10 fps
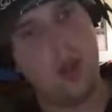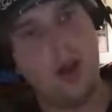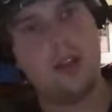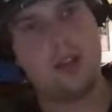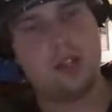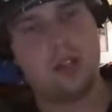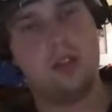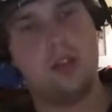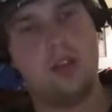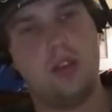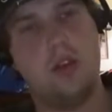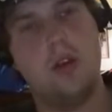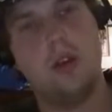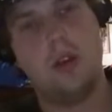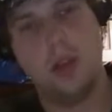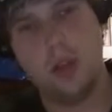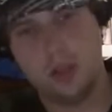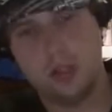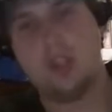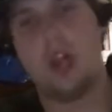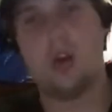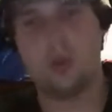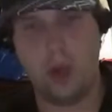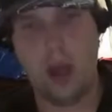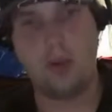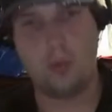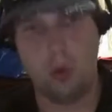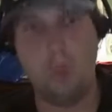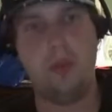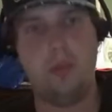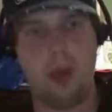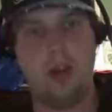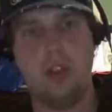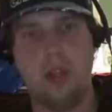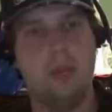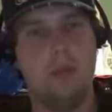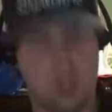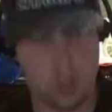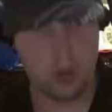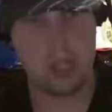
I think that the Seattle Kraken will be better than the majority of